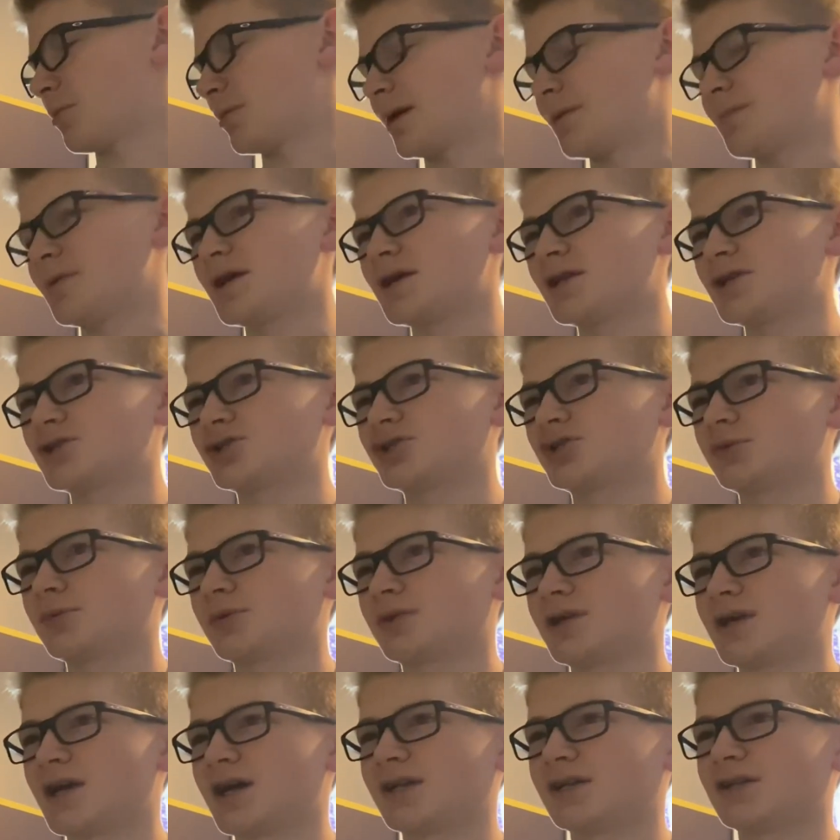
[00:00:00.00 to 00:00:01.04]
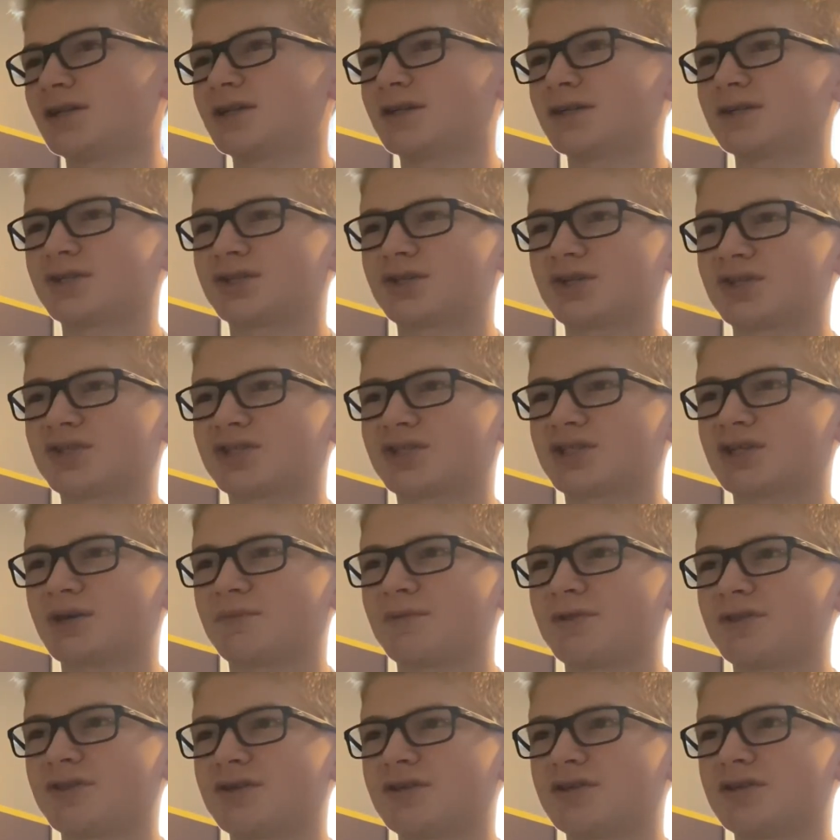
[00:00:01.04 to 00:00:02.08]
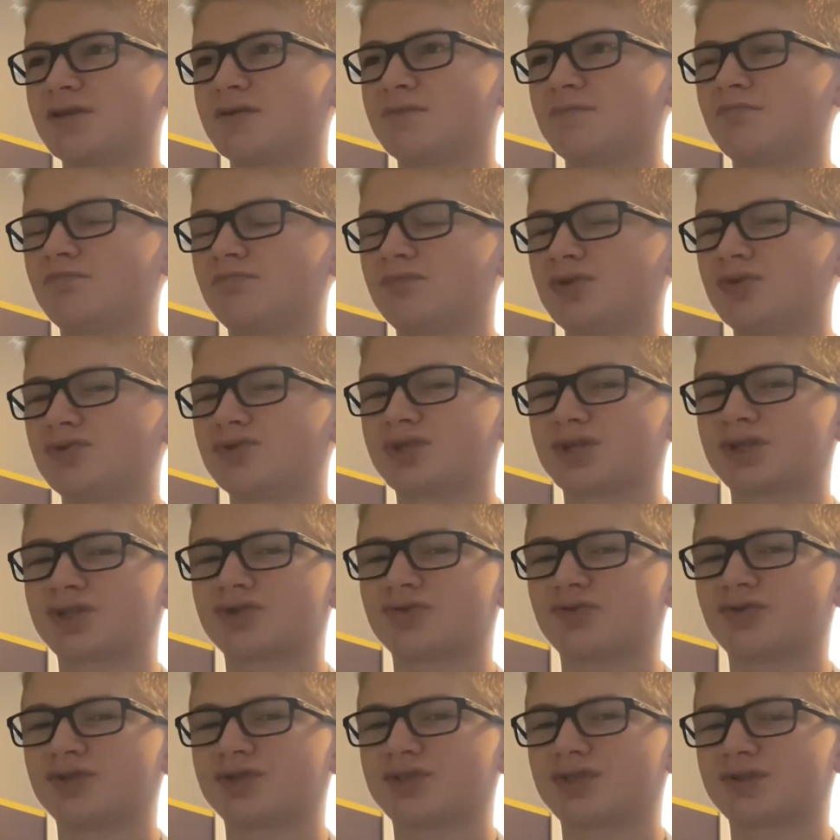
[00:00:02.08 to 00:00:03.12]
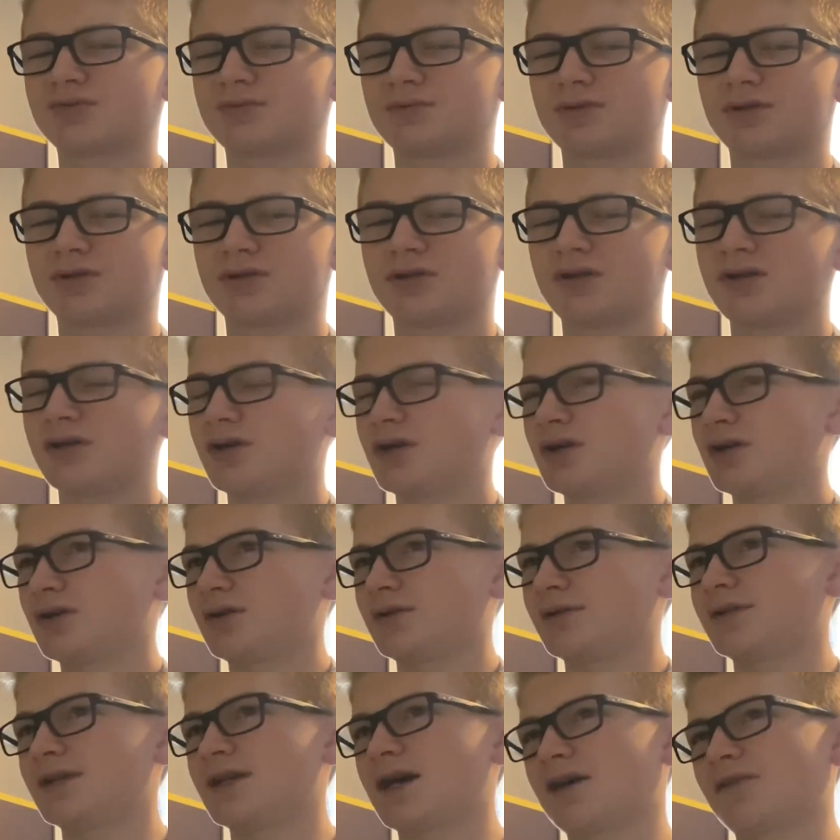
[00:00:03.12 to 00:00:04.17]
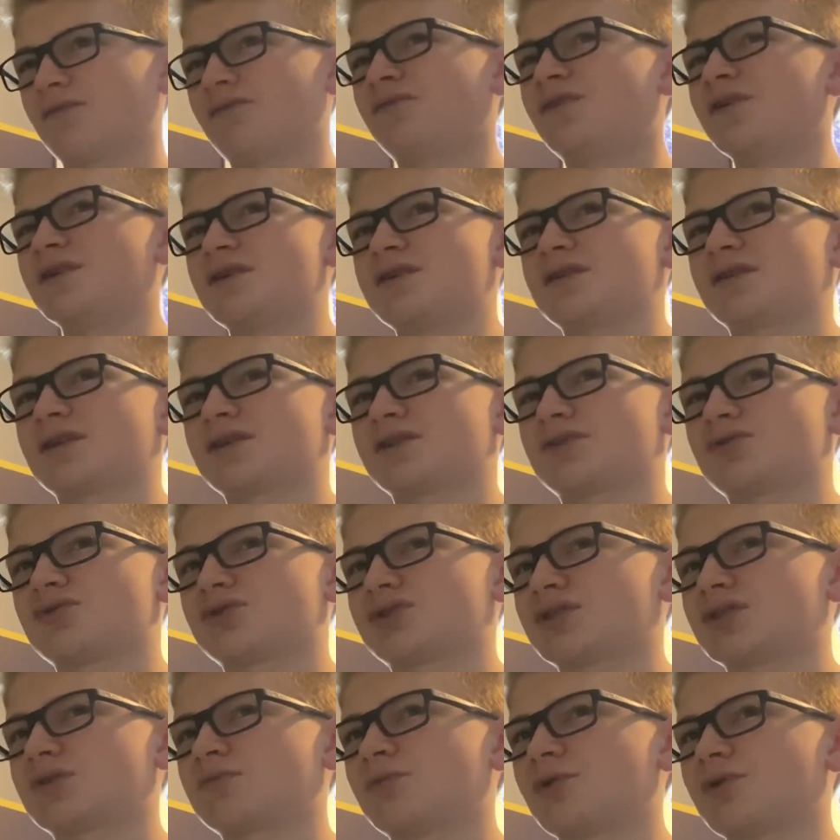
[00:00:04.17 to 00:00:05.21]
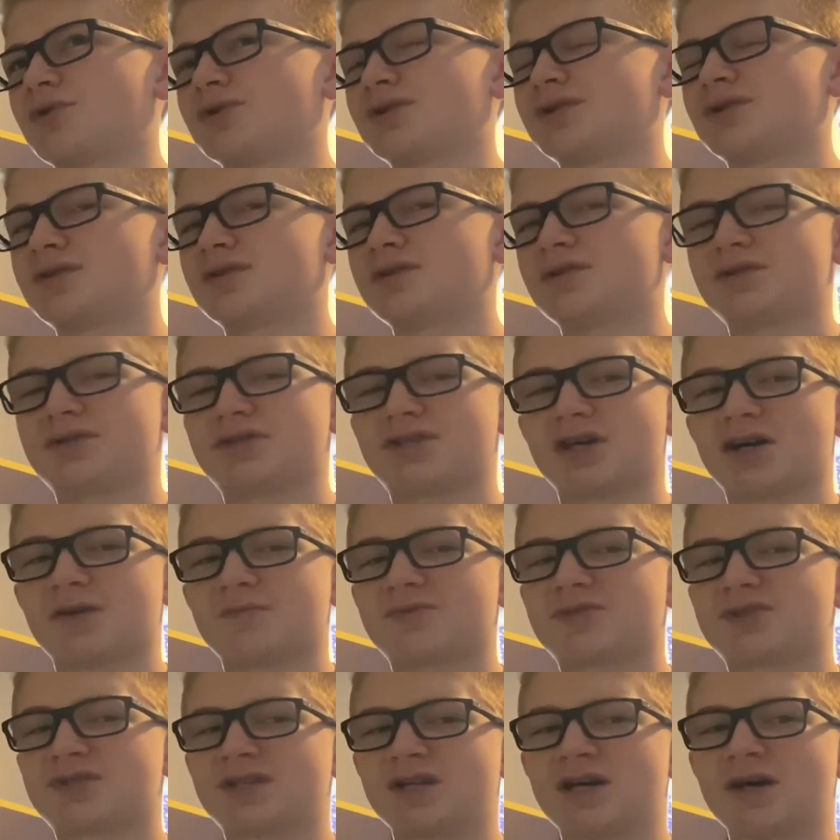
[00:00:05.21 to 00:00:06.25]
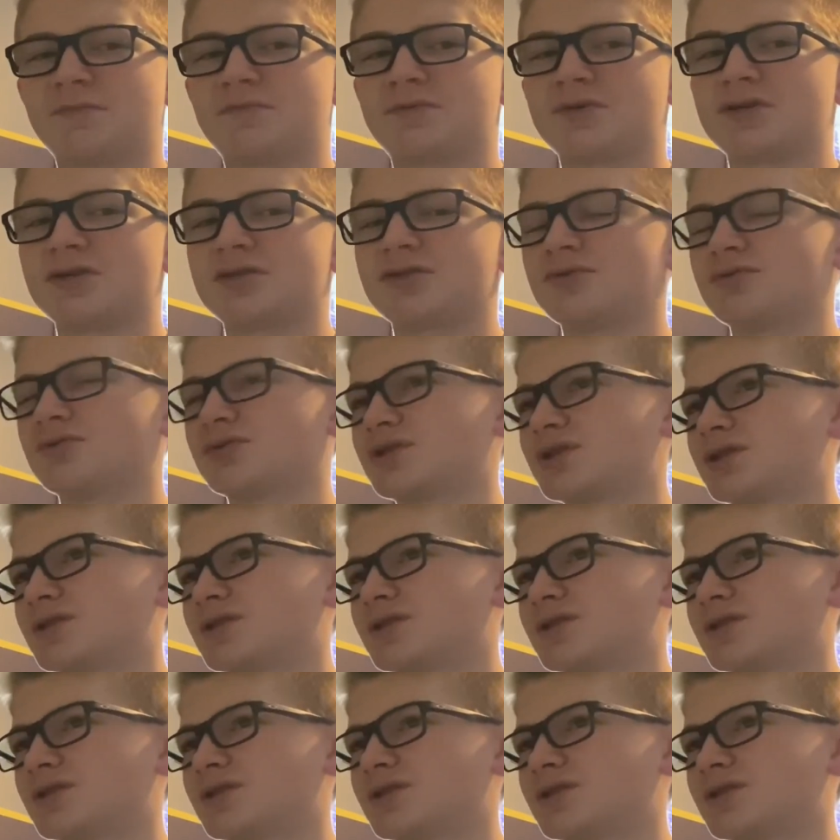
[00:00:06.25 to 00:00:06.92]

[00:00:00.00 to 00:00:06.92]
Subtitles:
main issue with the editing is just some of the music choices were not fitting. Like, there's this weird dubstep he uses